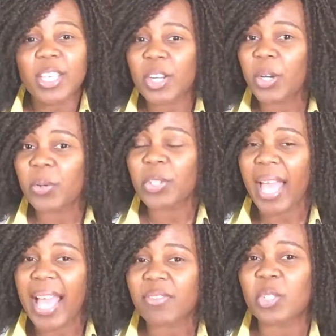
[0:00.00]
You know,
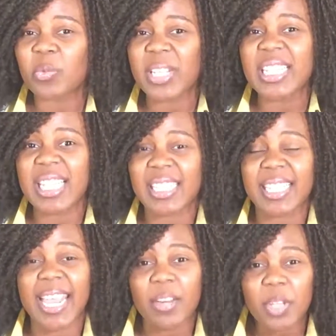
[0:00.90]
you have to realize
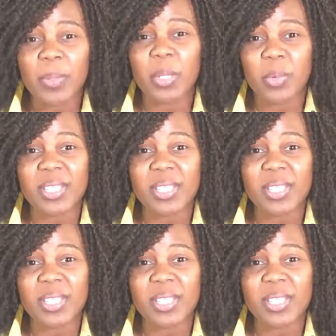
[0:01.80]
that everybody